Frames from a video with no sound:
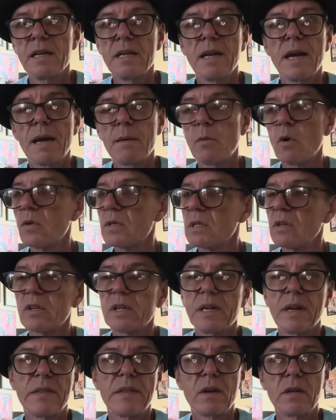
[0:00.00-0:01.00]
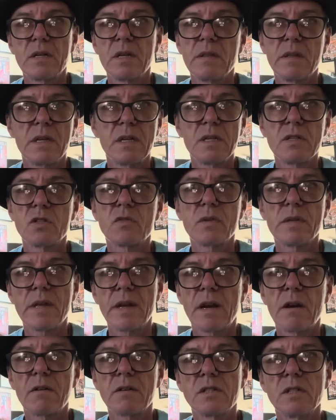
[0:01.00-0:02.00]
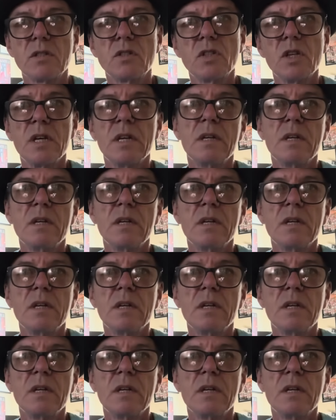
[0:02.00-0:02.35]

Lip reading: Yeah, I'm always looking at the history, the heritage.